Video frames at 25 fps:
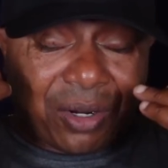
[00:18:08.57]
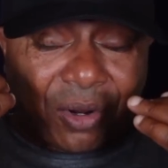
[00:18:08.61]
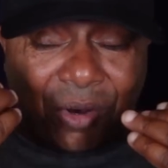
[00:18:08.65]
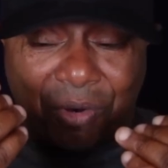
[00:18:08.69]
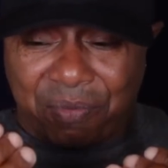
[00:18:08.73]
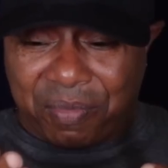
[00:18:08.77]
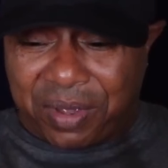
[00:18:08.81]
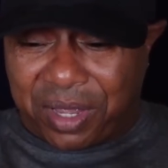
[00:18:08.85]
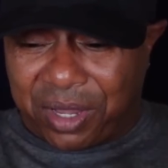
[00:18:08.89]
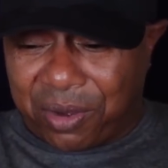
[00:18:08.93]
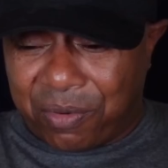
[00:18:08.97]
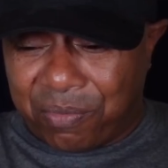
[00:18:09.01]

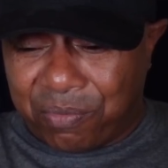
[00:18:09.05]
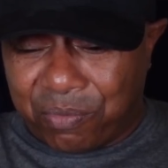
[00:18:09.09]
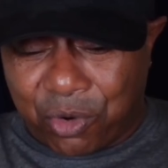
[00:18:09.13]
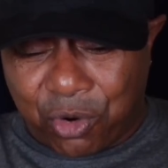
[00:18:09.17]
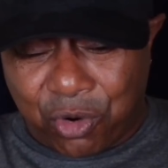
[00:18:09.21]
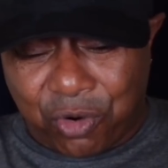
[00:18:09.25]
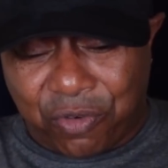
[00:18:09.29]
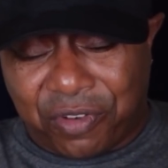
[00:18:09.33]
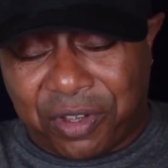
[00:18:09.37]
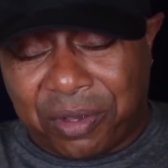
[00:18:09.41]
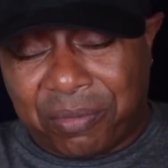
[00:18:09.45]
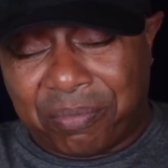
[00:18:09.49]
don't make a
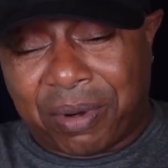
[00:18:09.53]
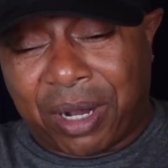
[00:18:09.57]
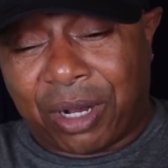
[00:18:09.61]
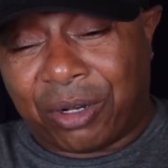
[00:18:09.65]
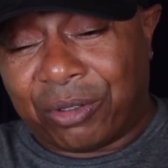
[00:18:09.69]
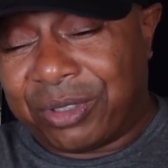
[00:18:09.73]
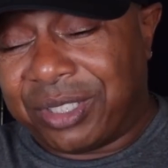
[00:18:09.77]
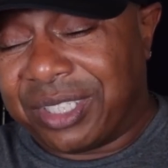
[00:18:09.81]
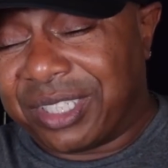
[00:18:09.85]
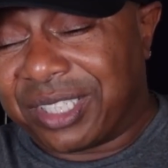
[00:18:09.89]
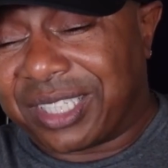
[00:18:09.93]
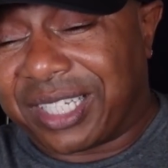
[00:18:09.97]
movie
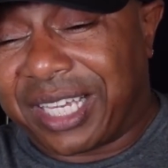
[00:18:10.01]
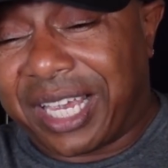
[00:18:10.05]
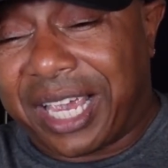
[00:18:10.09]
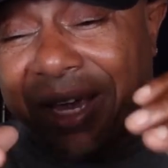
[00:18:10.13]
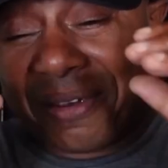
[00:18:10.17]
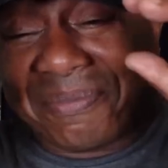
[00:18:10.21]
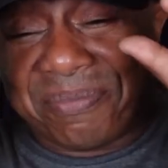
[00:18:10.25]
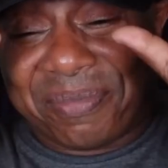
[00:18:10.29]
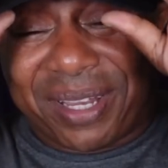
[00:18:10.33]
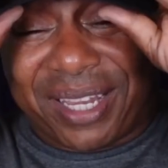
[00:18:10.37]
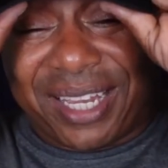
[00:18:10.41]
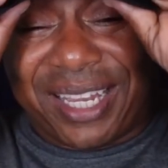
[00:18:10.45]
about this
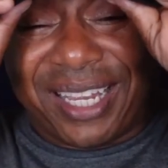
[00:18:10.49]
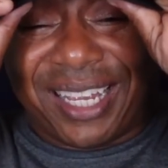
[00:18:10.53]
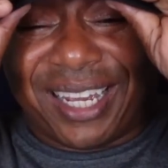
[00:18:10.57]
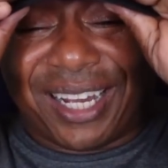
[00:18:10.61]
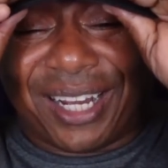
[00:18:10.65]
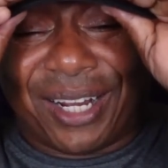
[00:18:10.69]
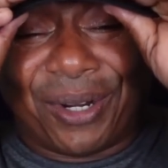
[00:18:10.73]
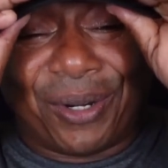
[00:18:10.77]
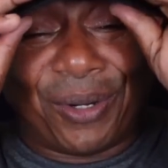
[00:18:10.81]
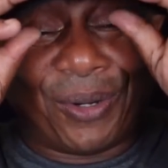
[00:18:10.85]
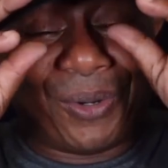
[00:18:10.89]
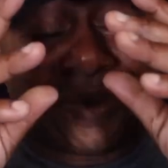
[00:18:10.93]
cat, man,
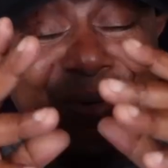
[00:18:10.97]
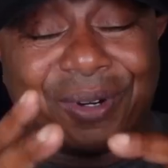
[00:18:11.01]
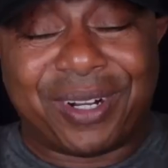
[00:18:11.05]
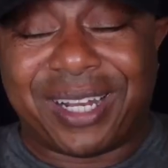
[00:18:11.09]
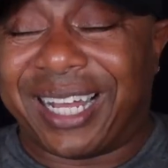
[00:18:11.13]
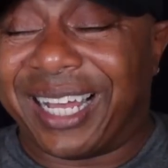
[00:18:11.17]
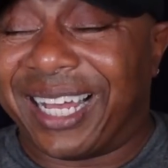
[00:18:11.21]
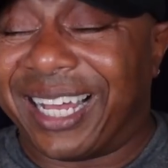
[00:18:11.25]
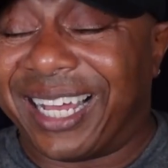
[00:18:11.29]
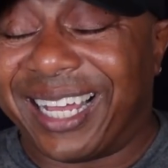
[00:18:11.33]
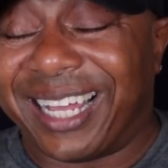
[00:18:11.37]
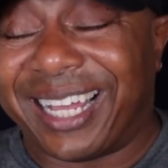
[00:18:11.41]

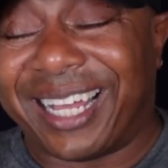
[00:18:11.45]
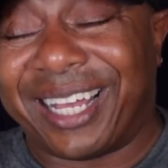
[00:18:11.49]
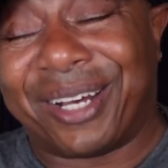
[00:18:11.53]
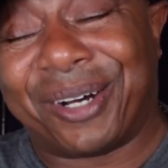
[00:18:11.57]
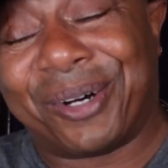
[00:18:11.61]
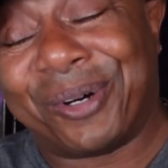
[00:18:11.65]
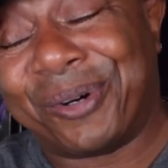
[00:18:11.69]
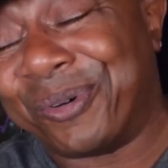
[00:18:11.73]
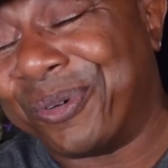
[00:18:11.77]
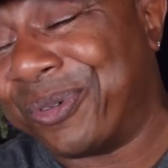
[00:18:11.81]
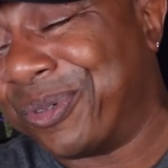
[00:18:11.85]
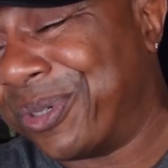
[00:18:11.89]
I
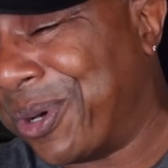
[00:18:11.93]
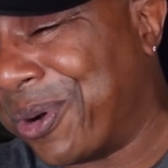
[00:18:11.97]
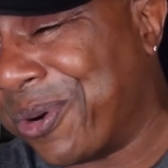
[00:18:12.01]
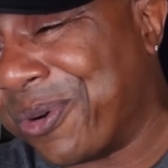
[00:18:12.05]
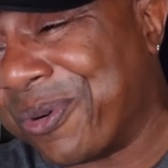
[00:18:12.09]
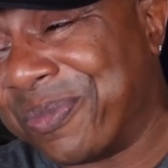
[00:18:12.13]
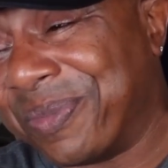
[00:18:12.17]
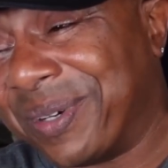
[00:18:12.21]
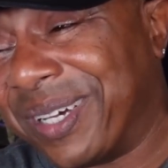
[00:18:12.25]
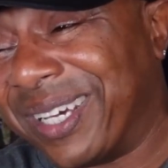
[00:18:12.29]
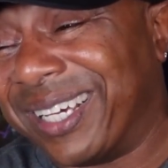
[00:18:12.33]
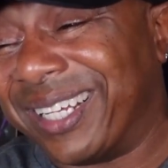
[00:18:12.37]
don't
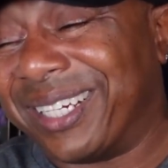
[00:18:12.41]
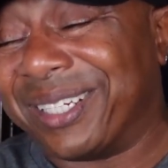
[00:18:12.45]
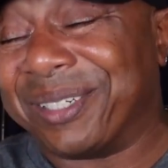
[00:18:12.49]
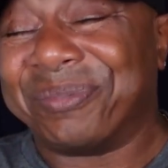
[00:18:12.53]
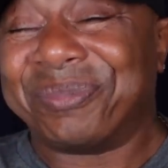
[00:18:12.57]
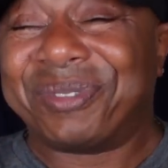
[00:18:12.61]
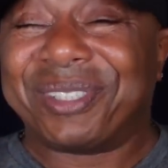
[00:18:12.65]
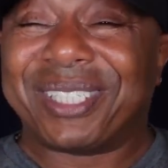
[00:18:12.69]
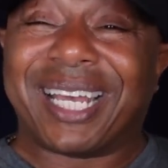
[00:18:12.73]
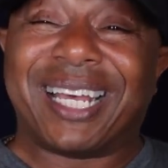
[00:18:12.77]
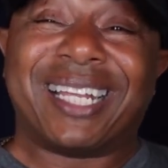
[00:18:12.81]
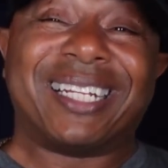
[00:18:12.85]
know, man.
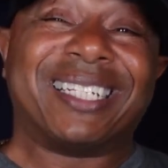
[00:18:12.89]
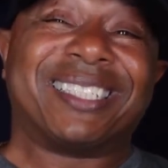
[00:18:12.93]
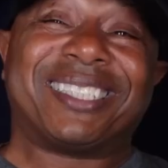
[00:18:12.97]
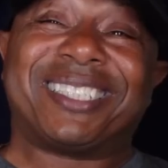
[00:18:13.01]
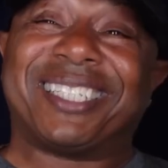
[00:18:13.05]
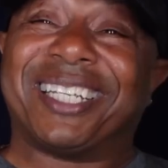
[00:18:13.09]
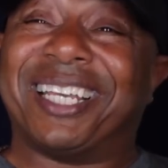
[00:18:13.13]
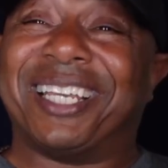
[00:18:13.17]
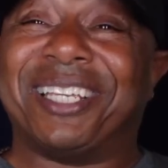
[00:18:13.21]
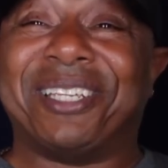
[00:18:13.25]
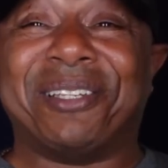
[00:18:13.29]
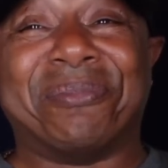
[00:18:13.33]
I'm trying to
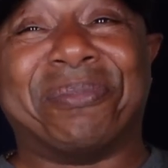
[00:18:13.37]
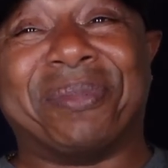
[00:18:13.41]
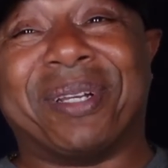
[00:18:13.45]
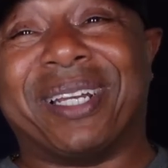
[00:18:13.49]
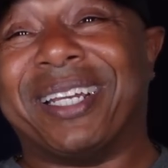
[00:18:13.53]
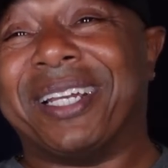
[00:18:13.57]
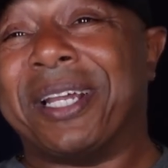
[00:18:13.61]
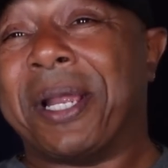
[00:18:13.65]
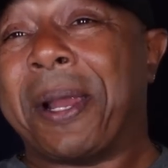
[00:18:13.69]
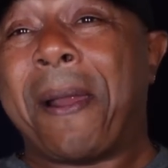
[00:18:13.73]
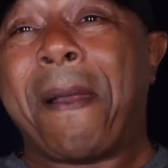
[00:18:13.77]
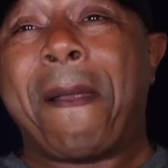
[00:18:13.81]
tell you,
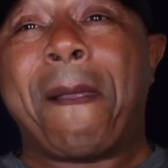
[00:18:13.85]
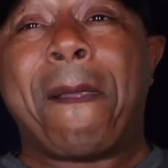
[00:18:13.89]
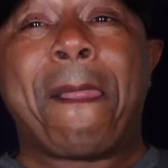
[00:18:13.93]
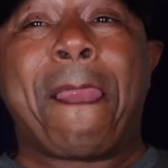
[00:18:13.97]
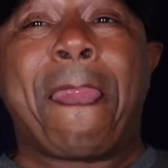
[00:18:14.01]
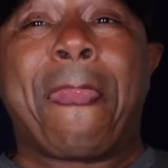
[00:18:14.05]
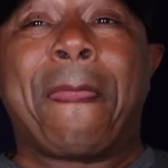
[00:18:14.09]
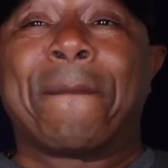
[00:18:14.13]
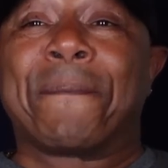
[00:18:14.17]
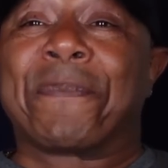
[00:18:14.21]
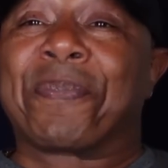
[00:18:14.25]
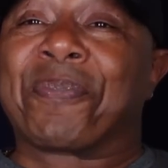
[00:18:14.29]
man.
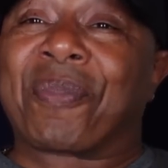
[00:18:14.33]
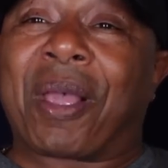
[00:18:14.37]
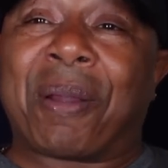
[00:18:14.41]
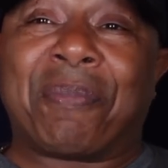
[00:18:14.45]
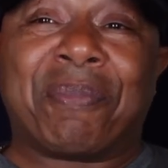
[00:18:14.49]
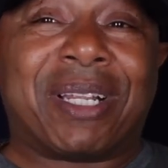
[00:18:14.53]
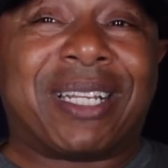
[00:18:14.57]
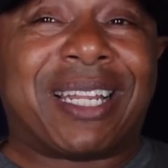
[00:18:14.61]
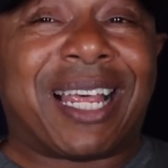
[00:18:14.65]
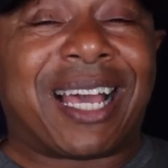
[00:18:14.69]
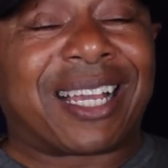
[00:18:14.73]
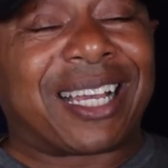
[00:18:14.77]

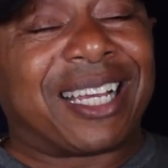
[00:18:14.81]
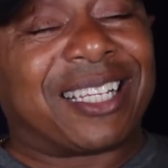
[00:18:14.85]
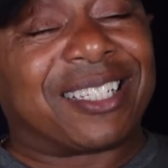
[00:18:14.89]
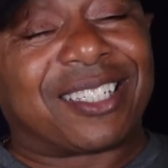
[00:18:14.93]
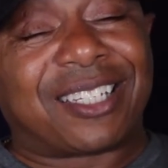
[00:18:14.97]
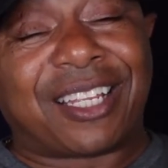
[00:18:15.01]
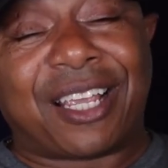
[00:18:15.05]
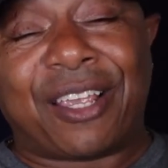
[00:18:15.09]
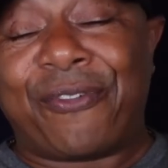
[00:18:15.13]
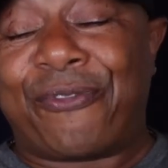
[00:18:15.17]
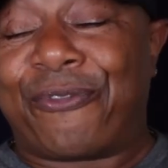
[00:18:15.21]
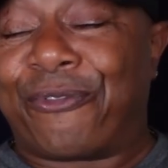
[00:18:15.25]
But like I
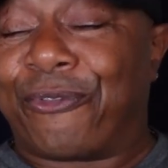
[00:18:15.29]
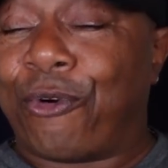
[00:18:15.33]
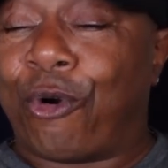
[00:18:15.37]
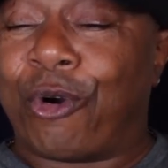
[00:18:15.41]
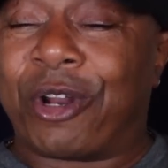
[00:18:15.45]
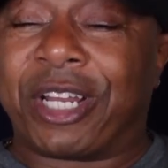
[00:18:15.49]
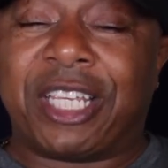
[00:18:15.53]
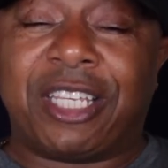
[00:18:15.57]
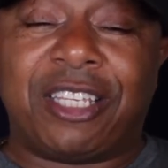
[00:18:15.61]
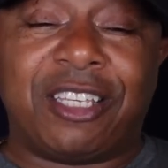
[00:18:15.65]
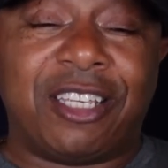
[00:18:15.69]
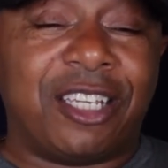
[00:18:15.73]
say,
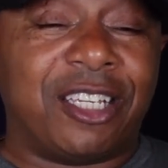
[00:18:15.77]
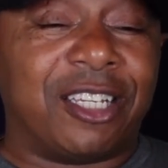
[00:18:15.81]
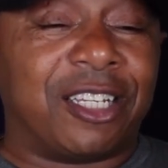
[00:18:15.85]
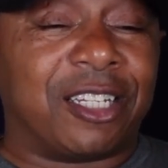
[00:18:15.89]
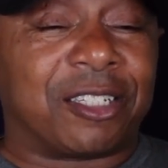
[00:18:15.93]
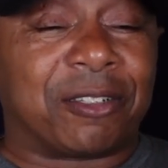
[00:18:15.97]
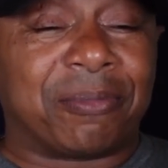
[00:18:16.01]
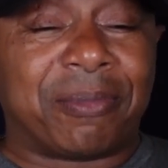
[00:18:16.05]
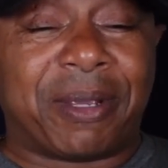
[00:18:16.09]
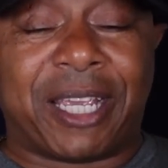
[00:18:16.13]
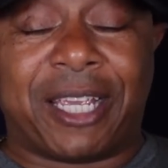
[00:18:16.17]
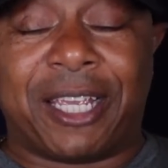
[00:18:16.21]
40
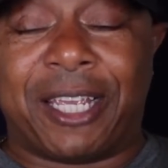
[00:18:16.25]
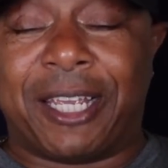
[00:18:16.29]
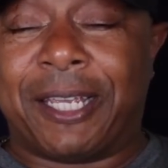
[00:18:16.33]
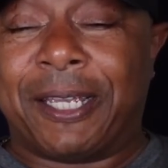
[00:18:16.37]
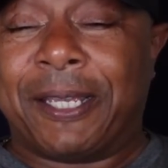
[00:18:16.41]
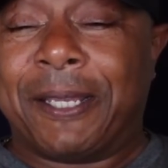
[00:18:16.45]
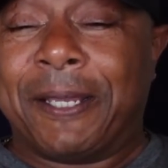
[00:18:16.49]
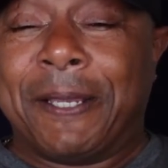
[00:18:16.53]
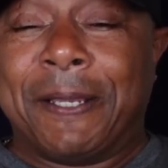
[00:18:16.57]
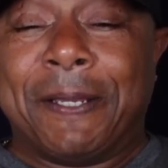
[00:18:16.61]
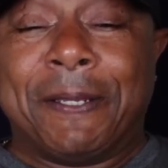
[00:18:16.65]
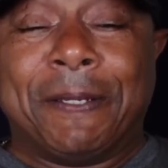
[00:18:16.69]
years, man.